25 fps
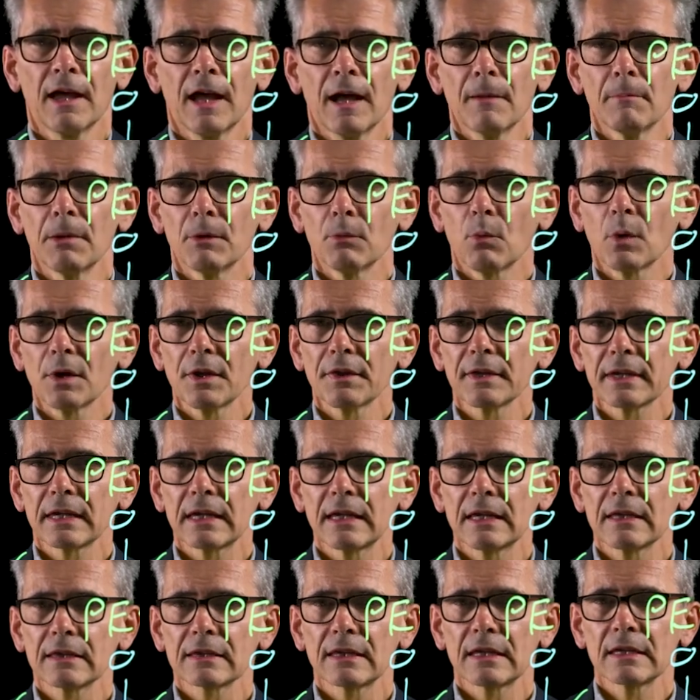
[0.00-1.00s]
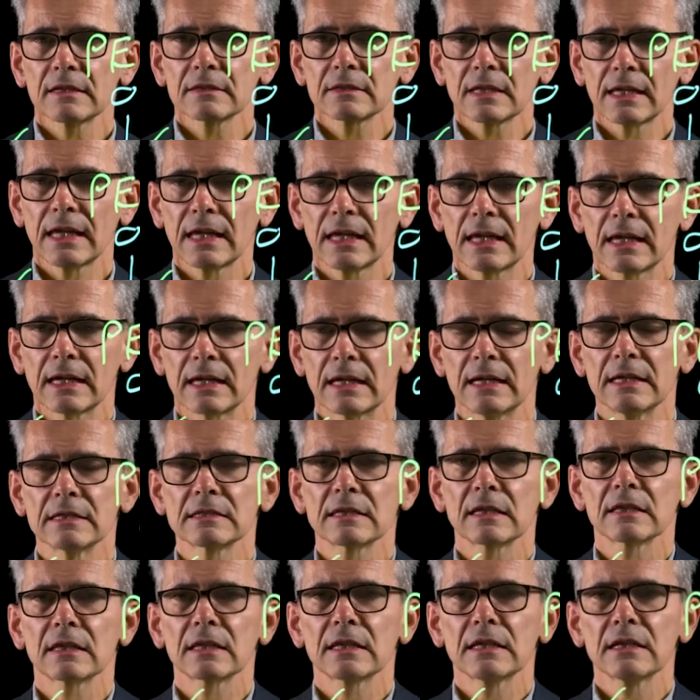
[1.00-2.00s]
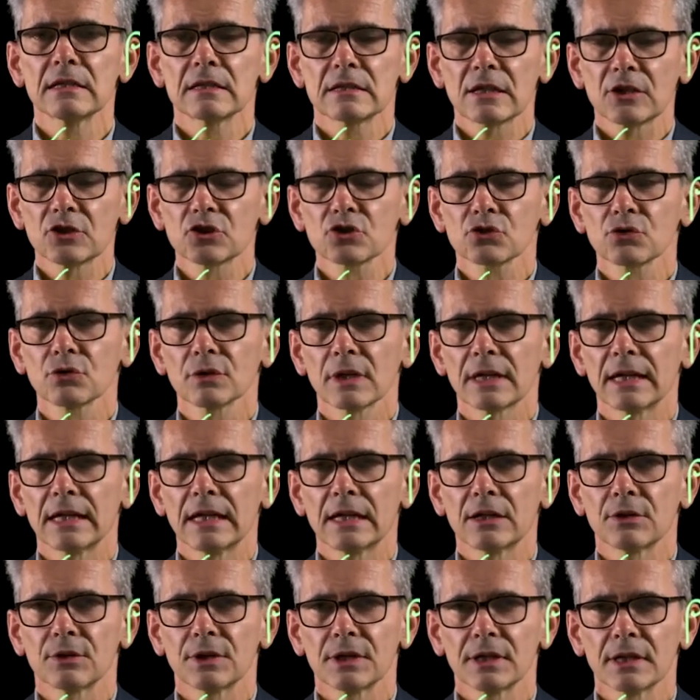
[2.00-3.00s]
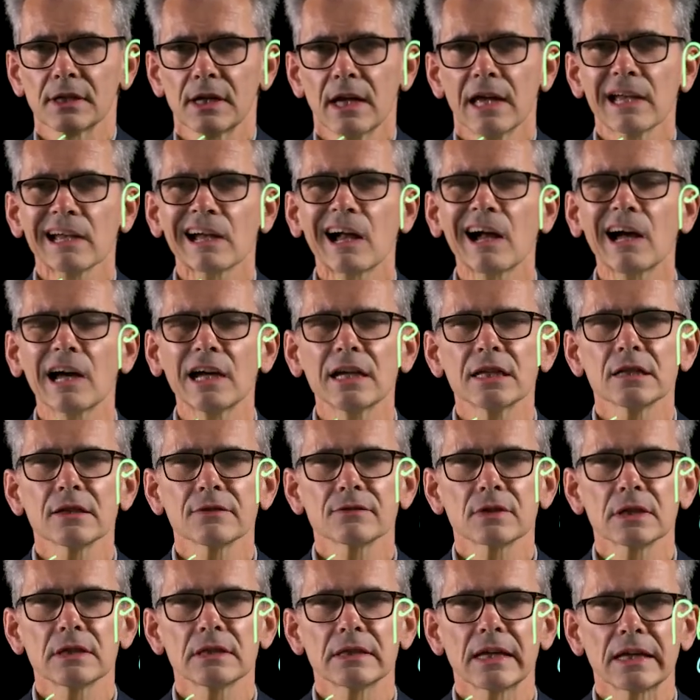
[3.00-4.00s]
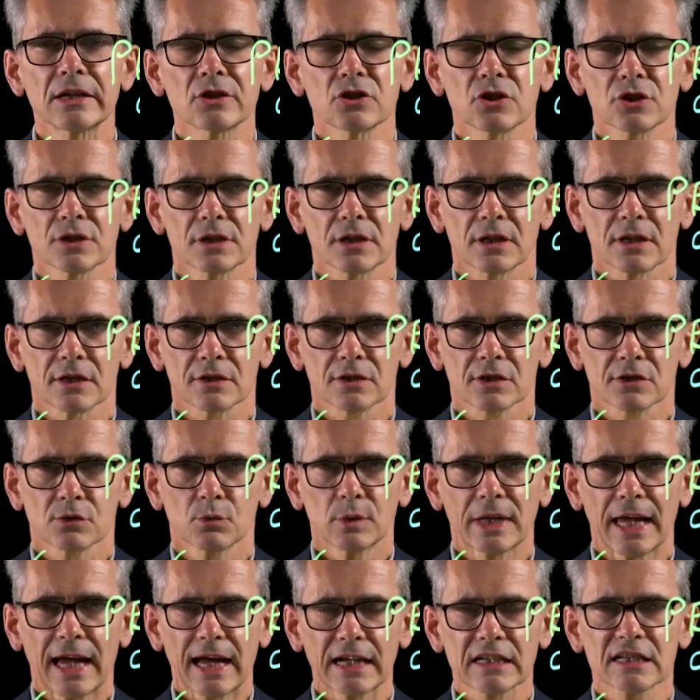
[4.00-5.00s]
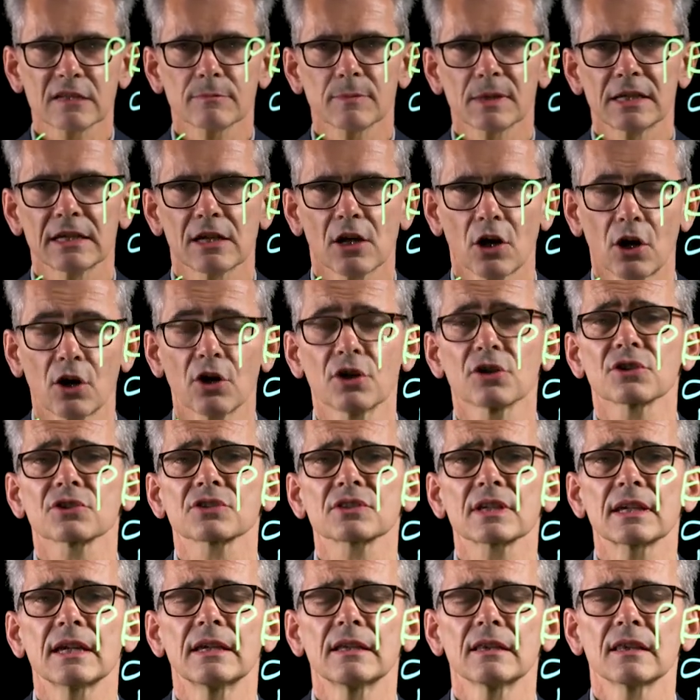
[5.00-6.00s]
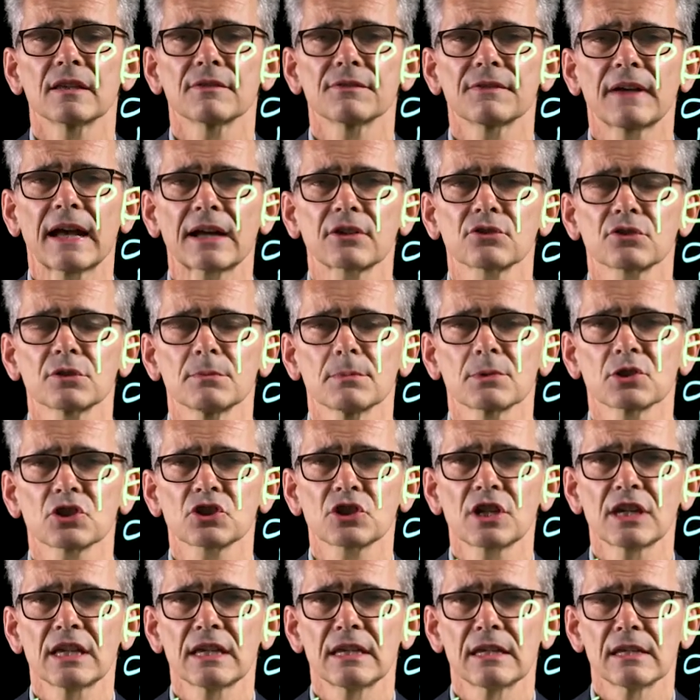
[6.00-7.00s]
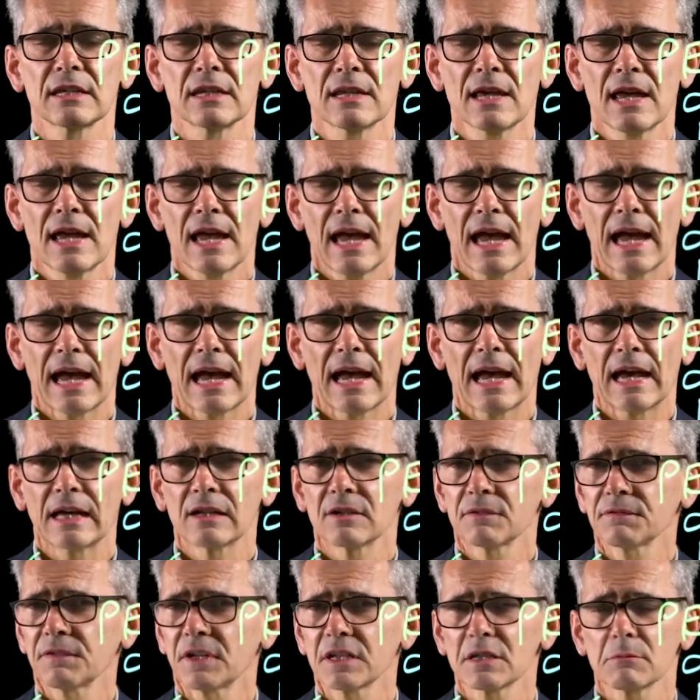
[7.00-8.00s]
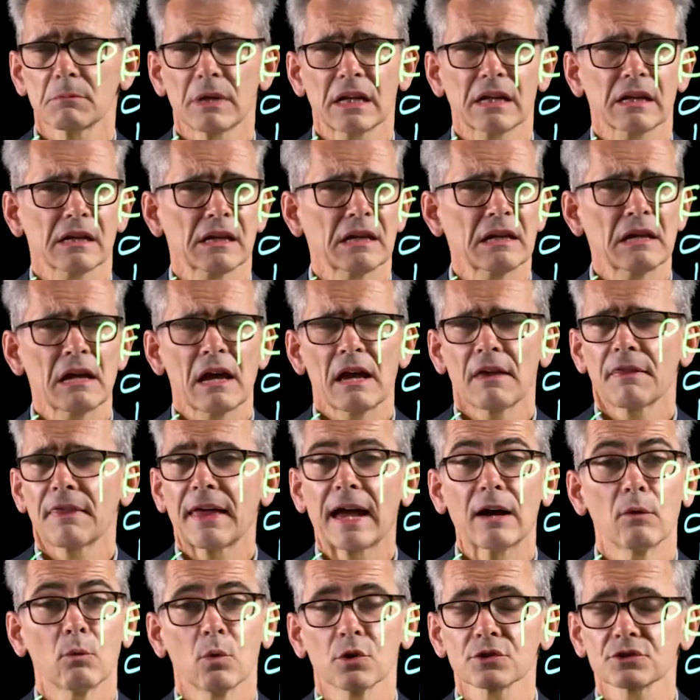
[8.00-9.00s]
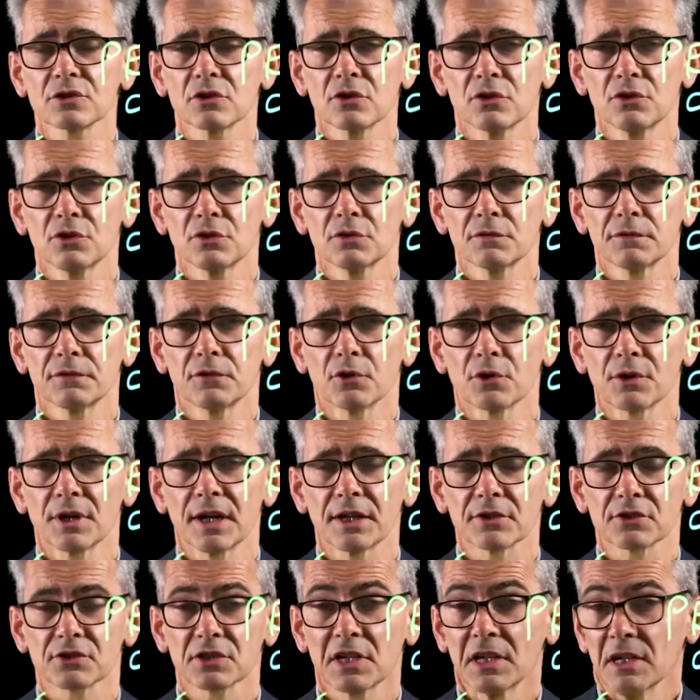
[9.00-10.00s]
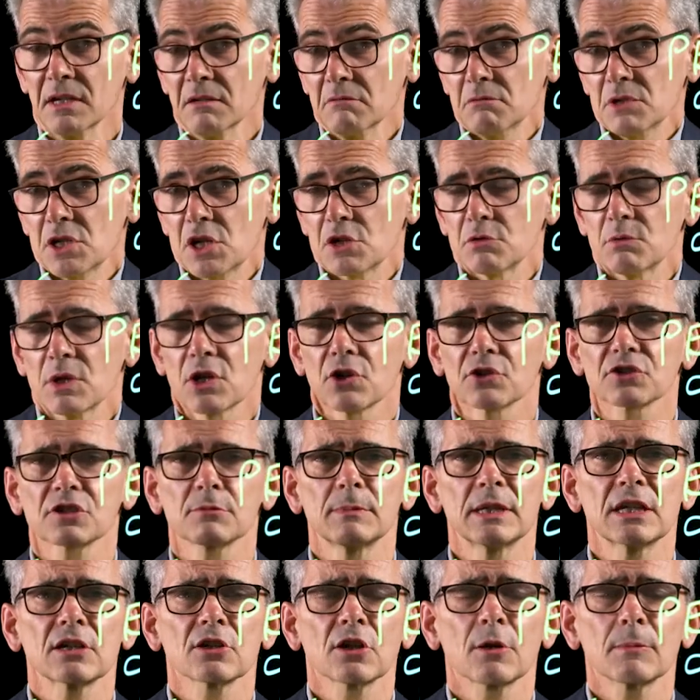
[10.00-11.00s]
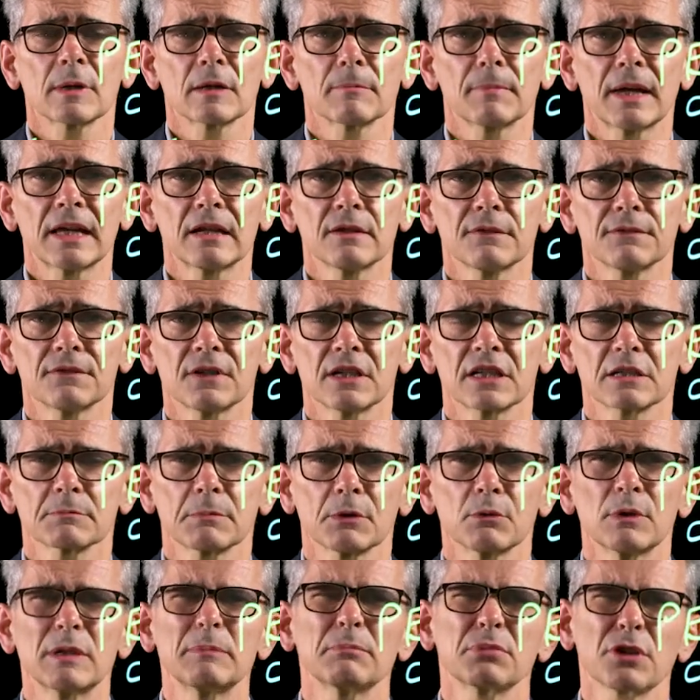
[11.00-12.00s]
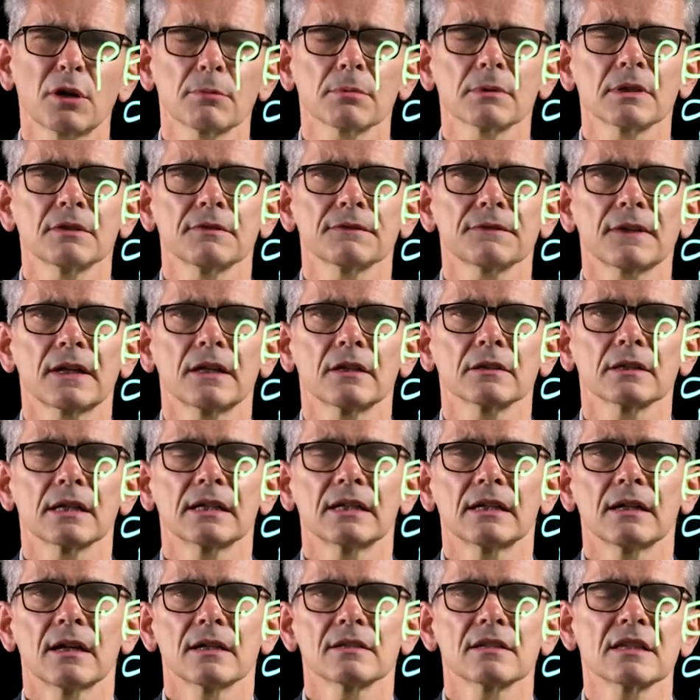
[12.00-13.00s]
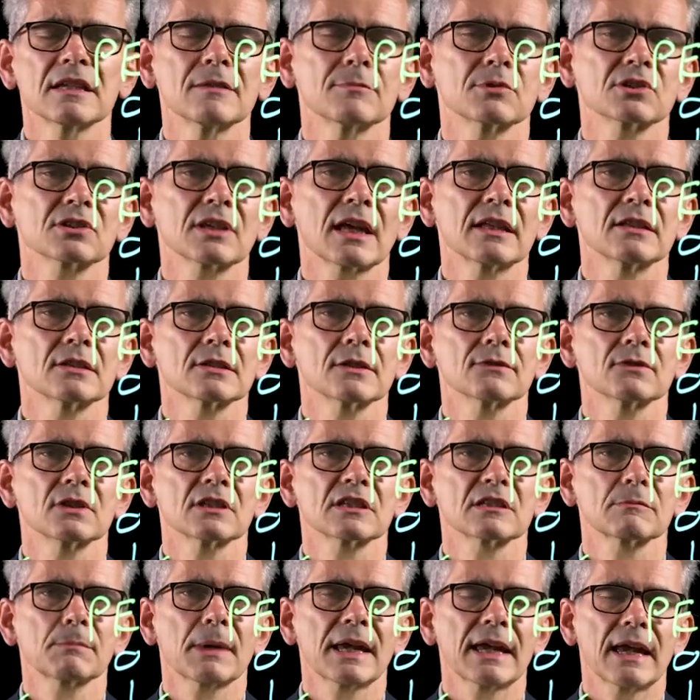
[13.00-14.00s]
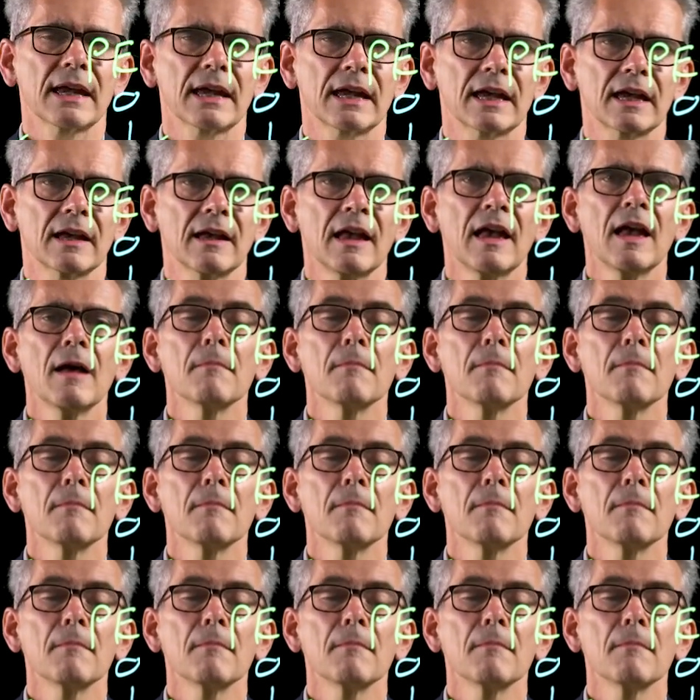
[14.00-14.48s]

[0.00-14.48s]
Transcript: But one of the key things here is that the industrial era kind of denatured us. We had to be cogs in the factory machine, and fundamentally that wasn't good for us. You know, we got some economic benefits, but we probably felt a deep sense of despair.